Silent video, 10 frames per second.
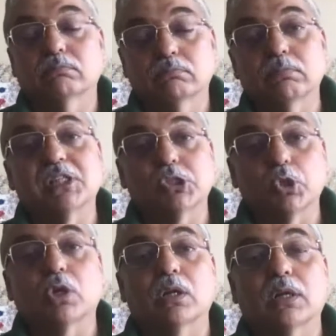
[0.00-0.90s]
much
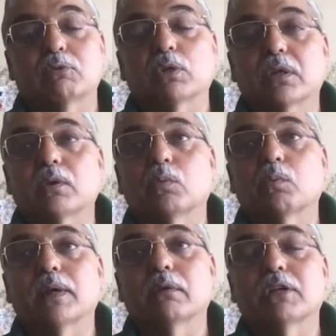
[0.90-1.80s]
stronger, I would think,
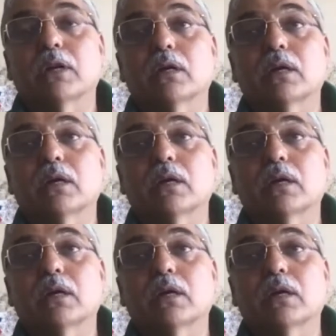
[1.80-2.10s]
where we are.